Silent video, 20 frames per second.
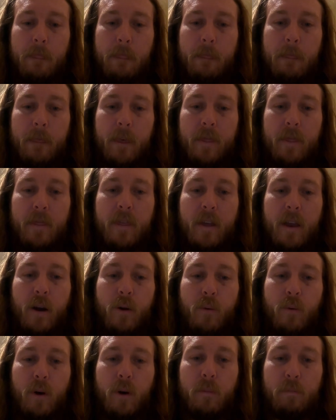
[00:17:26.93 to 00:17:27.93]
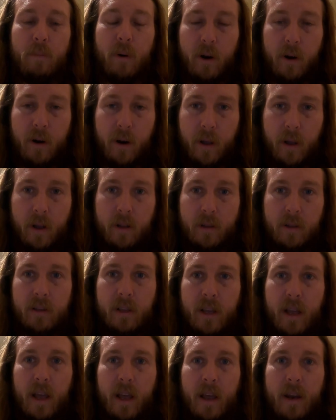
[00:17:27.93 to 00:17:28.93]
that there were
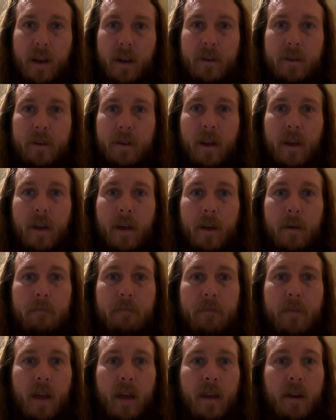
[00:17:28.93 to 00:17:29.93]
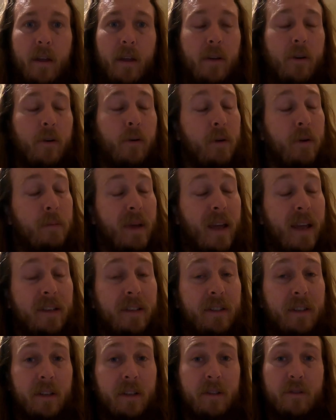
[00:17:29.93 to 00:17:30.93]
burials and
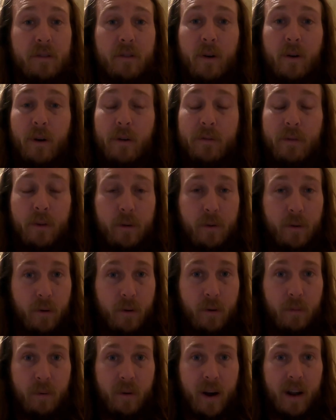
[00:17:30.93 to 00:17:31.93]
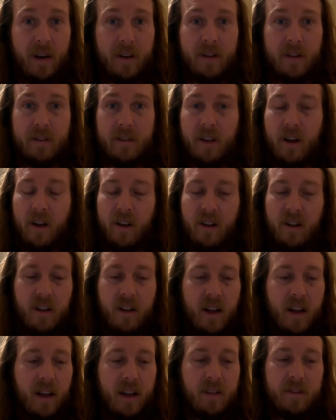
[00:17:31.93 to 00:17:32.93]
cremations or funeral practice, all
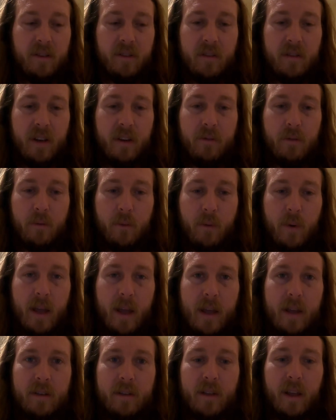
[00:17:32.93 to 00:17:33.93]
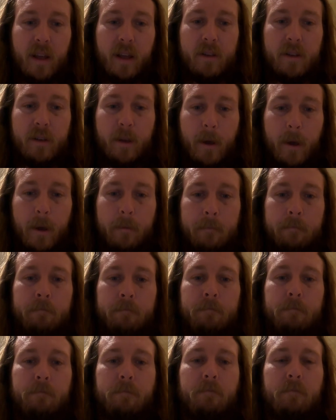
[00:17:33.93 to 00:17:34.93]
kinds of different ways that
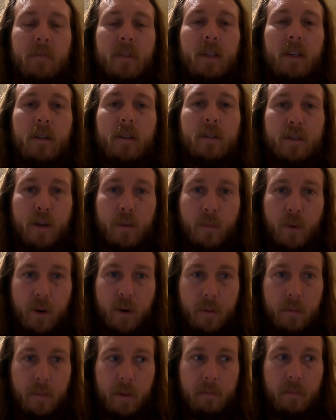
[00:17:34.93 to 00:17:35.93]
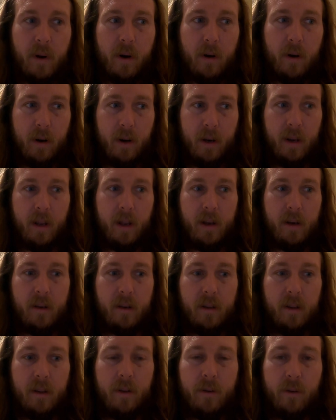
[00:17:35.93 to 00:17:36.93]
someone could be buried
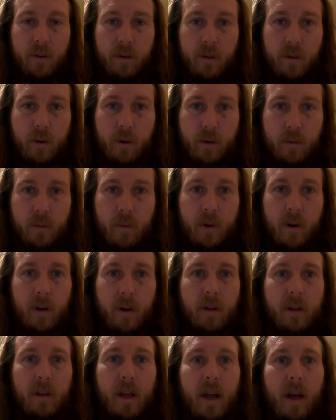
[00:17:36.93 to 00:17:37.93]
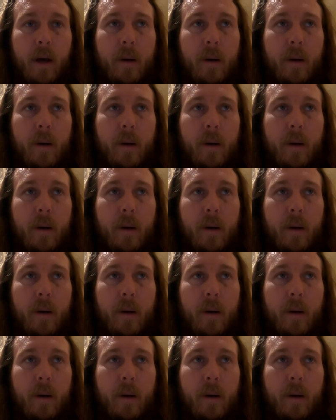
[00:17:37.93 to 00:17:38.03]
in the old Norse world.